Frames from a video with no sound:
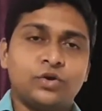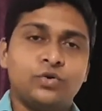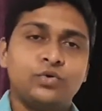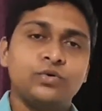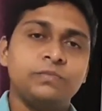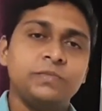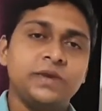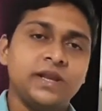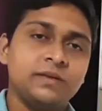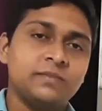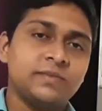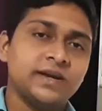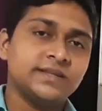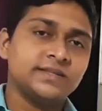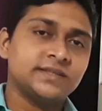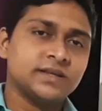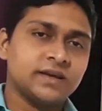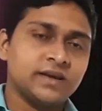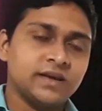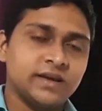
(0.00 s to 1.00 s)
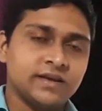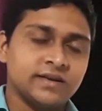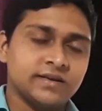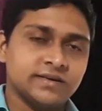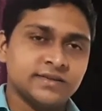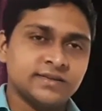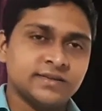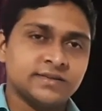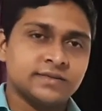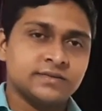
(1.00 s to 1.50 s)
to minimize the
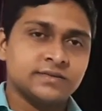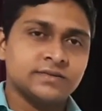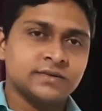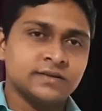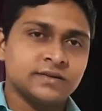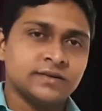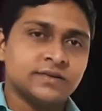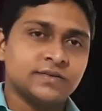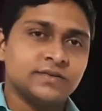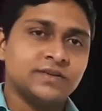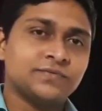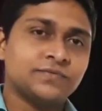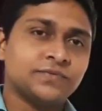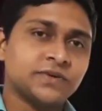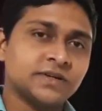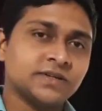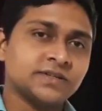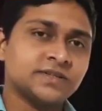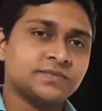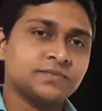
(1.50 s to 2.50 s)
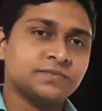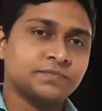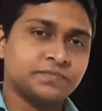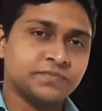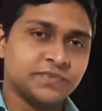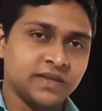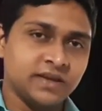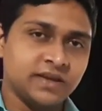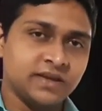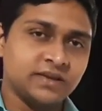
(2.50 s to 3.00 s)
errors, the first
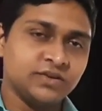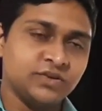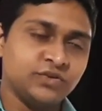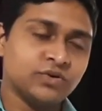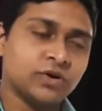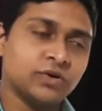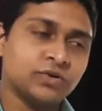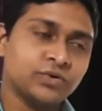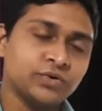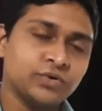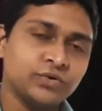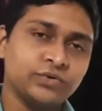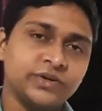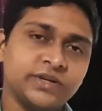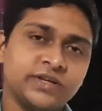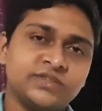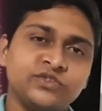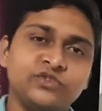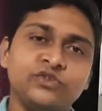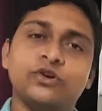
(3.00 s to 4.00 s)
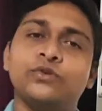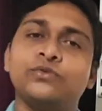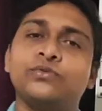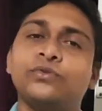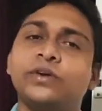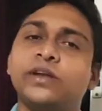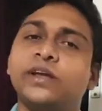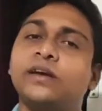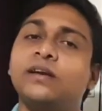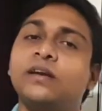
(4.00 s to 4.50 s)
thing you have to do is you have
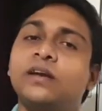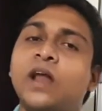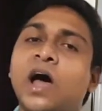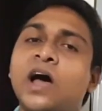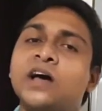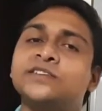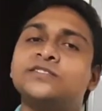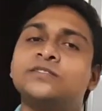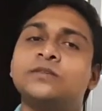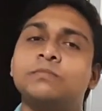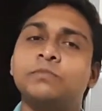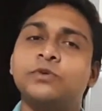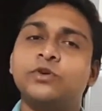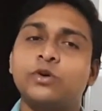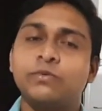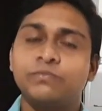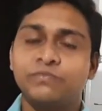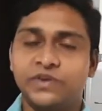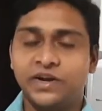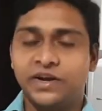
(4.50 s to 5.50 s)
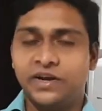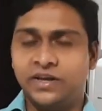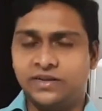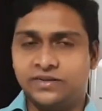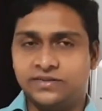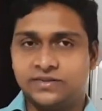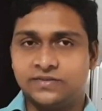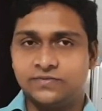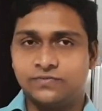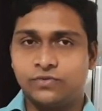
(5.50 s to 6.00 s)
to take large number of
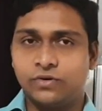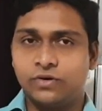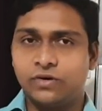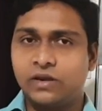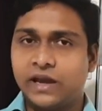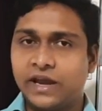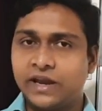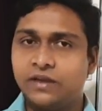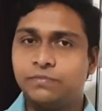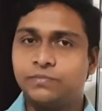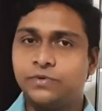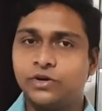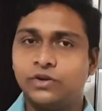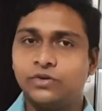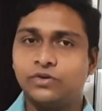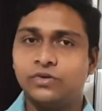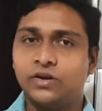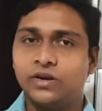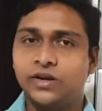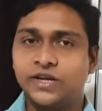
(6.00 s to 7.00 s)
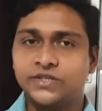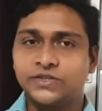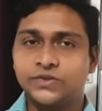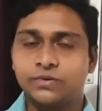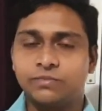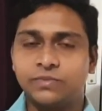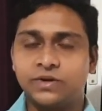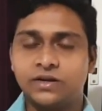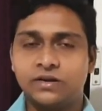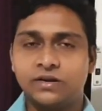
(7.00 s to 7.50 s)
readings for any particular
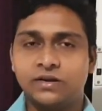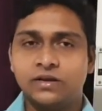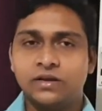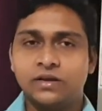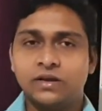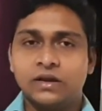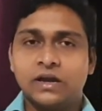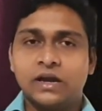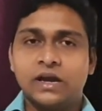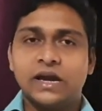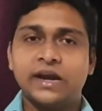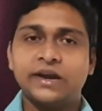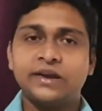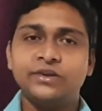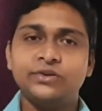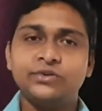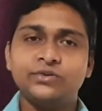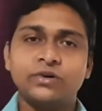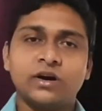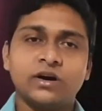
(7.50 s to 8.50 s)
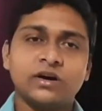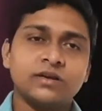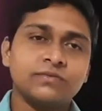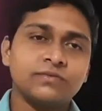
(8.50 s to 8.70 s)
experiment, and you